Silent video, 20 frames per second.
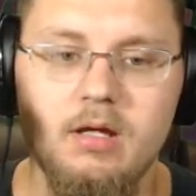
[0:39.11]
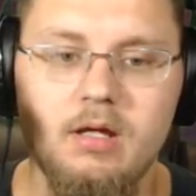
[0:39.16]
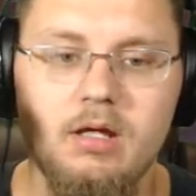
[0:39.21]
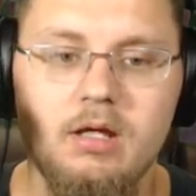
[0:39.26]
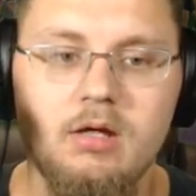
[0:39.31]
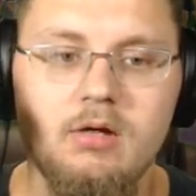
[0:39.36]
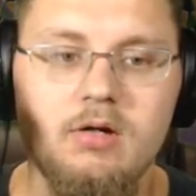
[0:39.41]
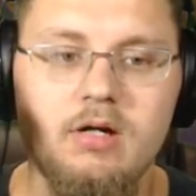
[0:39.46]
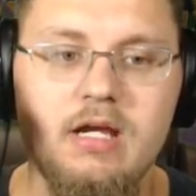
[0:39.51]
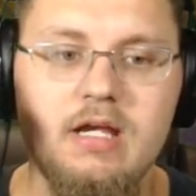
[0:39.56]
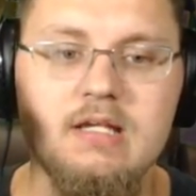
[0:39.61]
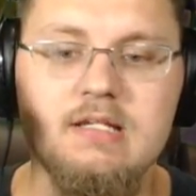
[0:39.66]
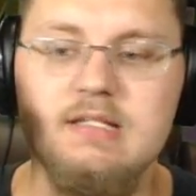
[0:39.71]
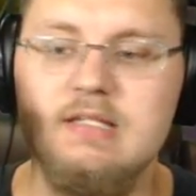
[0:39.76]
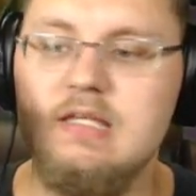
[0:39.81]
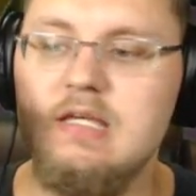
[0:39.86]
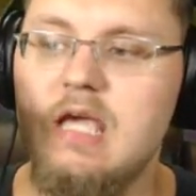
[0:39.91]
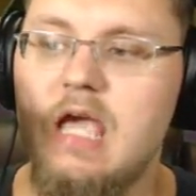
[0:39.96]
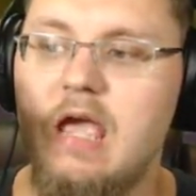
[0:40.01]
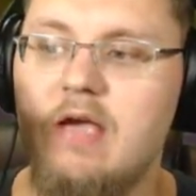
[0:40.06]
here
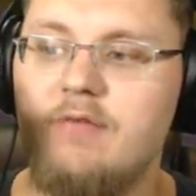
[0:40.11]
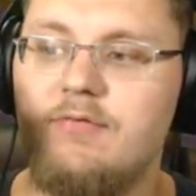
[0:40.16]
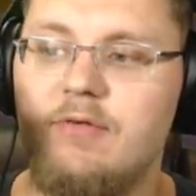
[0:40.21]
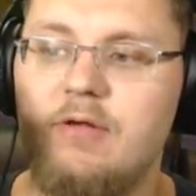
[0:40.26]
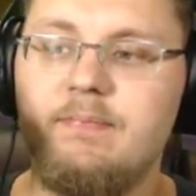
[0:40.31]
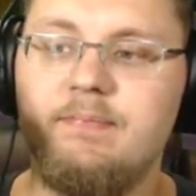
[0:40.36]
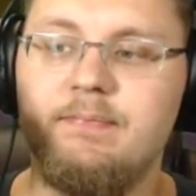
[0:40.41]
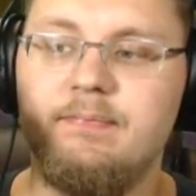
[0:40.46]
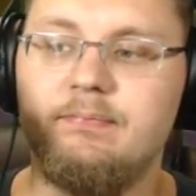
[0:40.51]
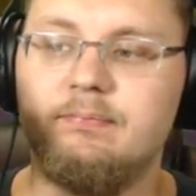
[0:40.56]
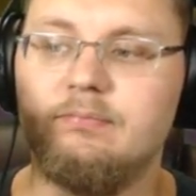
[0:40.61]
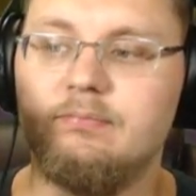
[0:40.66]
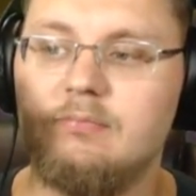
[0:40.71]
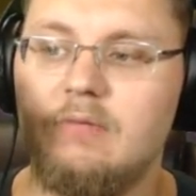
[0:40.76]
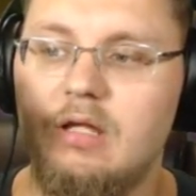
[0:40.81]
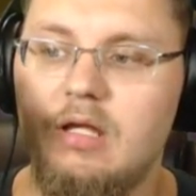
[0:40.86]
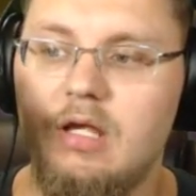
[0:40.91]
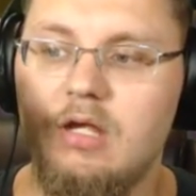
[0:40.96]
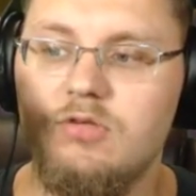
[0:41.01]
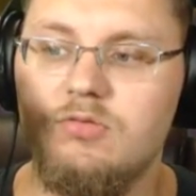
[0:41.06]
is the aphid.
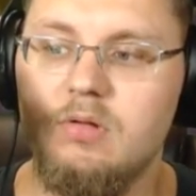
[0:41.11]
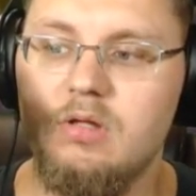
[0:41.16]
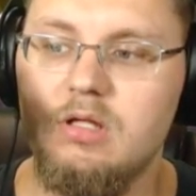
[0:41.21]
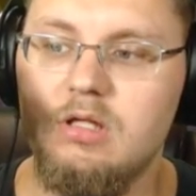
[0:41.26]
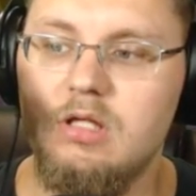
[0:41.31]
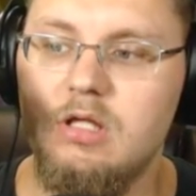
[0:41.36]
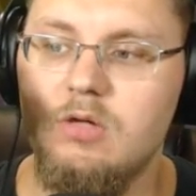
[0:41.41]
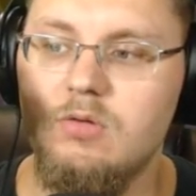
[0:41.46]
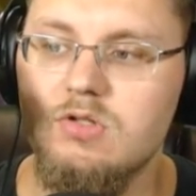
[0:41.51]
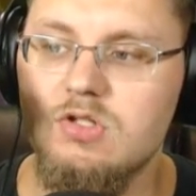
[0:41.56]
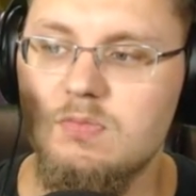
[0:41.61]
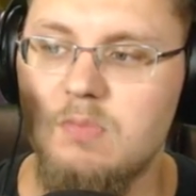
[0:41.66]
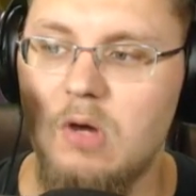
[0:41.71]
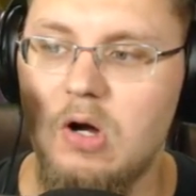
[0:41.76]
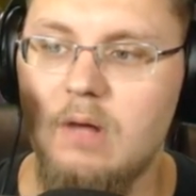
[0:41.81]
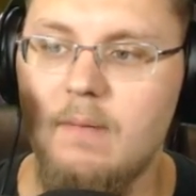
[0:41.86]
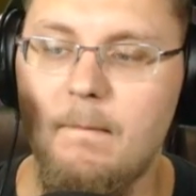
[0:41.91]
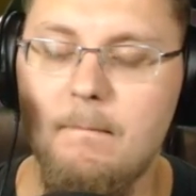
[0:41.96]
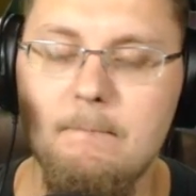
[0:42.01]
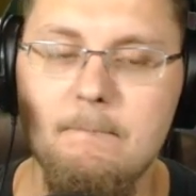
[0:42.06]
He's really cute and
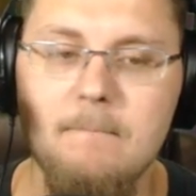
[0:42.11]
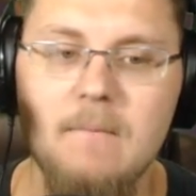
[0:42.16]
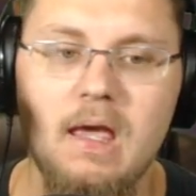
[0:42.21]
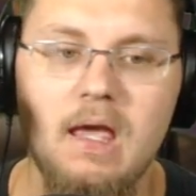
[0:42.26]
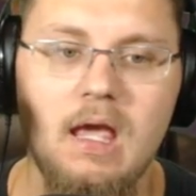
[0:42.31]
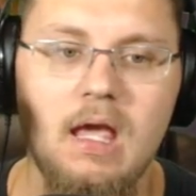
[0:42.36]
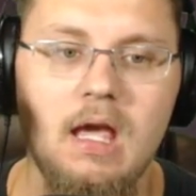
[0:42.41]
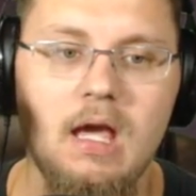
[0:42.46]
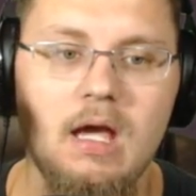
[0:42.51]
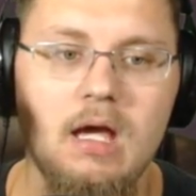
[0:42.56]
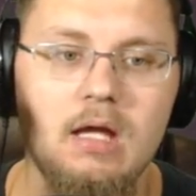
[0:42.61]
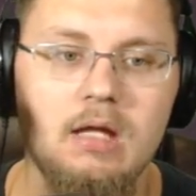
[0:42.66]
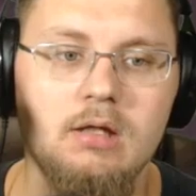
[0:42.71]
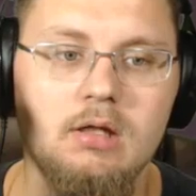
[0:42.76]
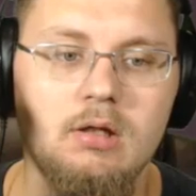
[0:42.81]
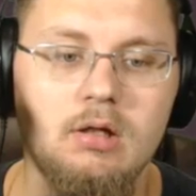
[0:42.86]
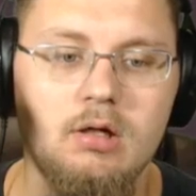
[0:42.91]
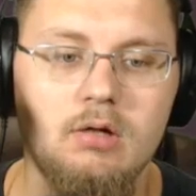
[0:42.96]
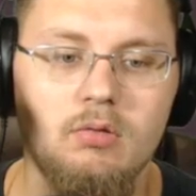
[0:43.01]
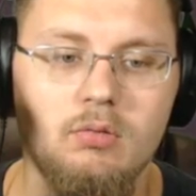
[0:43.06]
small.
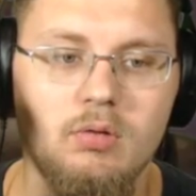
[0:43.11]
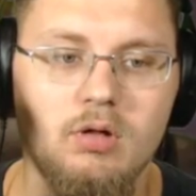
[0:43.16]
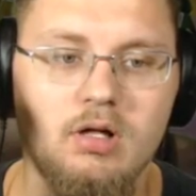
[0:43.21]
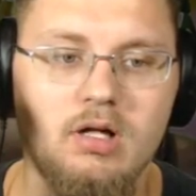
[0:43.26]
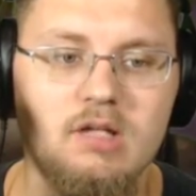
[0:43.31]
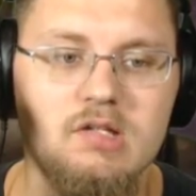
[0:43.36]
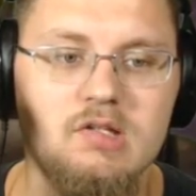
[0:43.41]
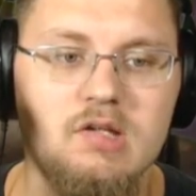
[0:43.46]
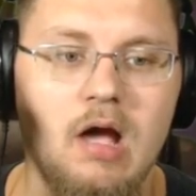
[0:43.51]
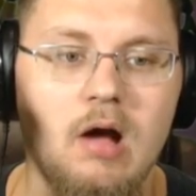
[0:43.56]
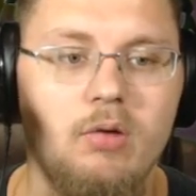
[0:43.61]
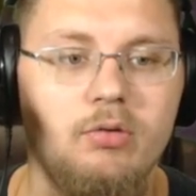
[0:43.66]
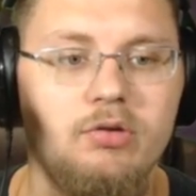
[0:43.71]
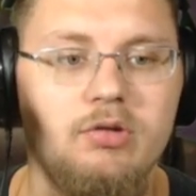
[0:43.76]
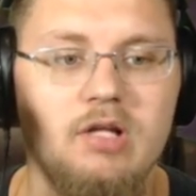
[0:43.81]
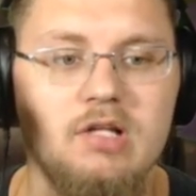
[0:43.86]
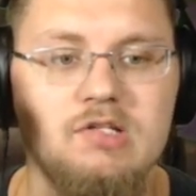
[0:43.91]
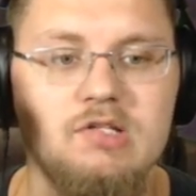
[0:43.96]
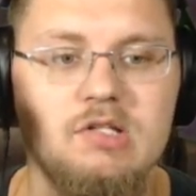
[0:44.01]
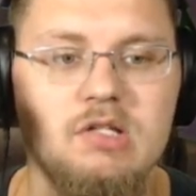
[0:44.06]
And let's
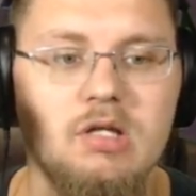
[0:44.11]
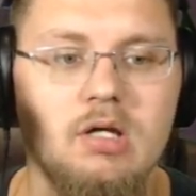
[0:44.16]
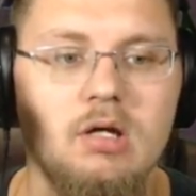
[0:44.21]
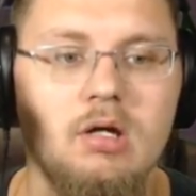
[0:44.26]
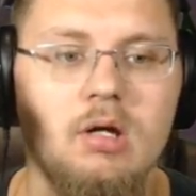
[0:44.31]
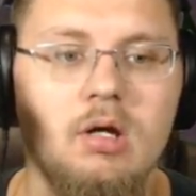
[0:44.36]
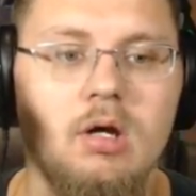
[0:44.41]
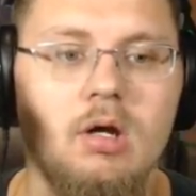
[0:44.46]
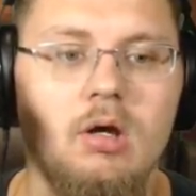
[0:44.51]
count. Let's see.